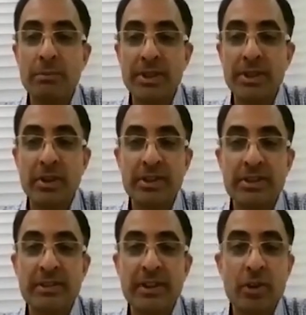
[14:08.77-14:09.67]

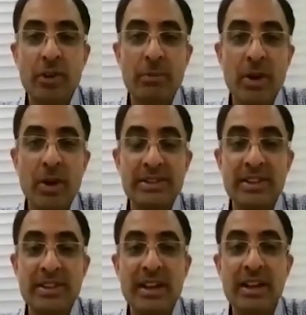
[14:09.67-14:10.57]
pathology we know about is
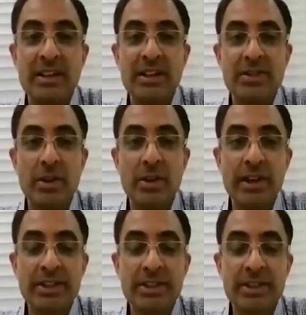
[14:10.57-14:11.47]
the lung
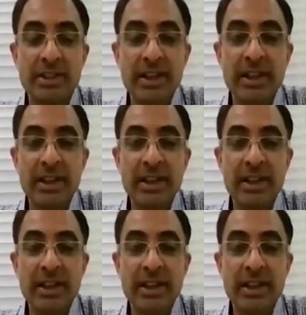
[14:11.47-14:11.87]
consolidation.